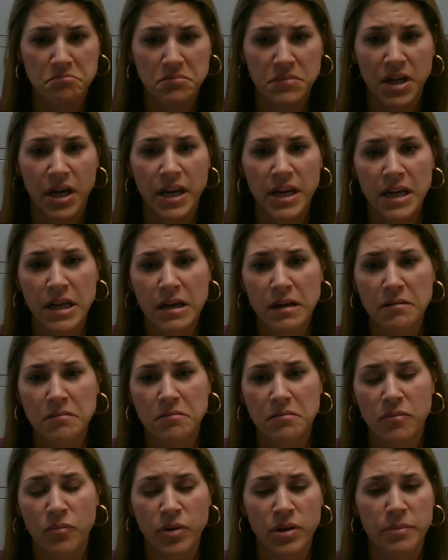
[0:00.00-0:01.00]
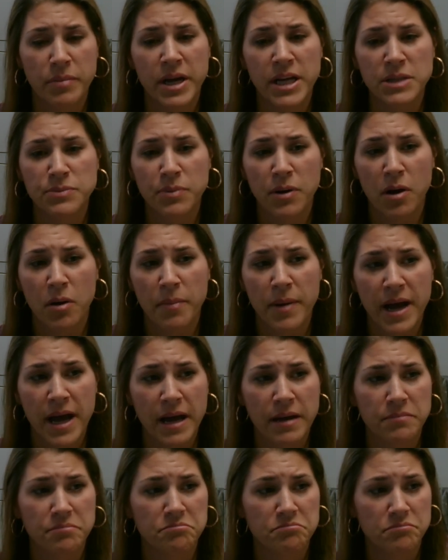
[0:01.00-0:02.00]
got hit with a baseball
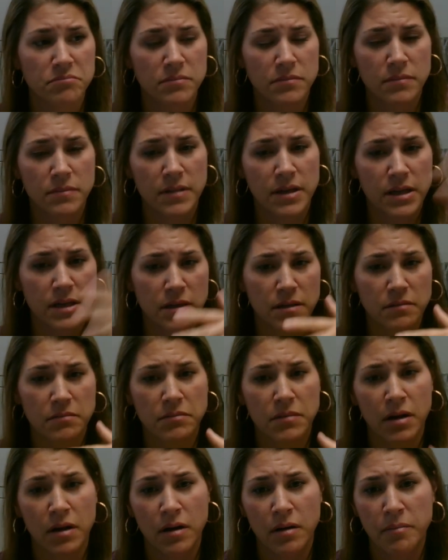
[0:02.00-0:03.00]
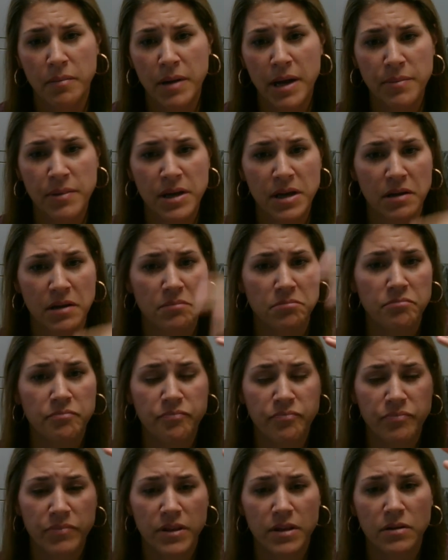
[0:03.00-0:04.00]
bat, maybe, and
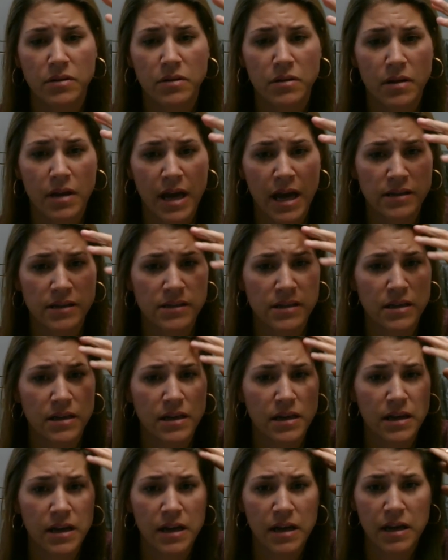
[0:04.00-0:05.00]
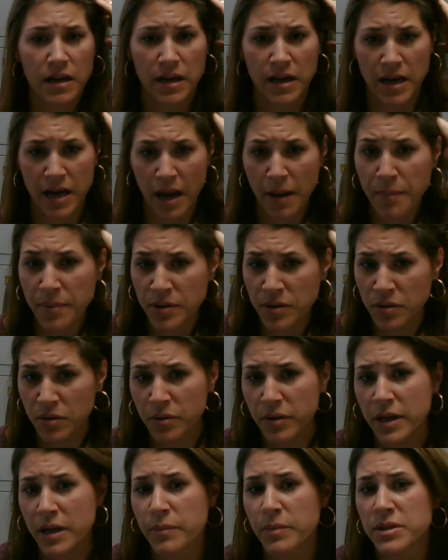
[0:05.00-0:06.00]
has an
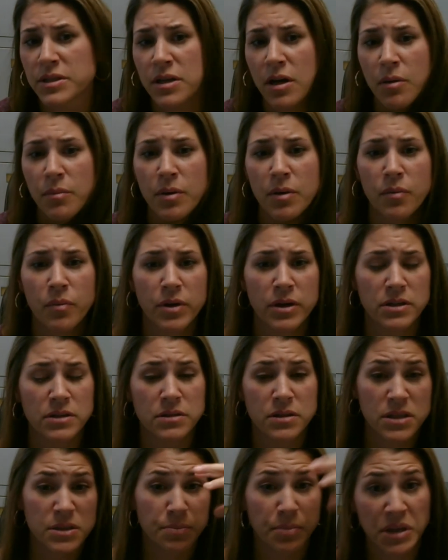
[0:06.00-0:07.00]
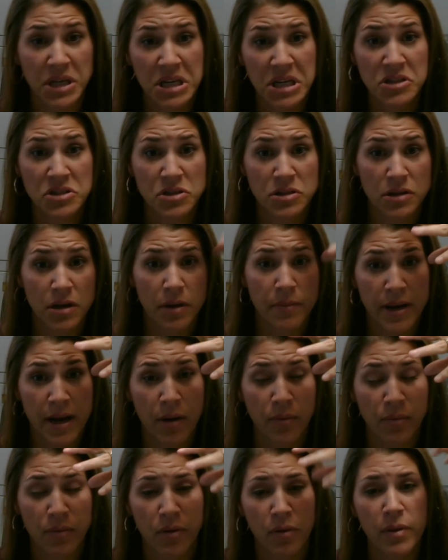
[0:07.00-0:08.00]
epidural hematoma where this bleed is just coming out real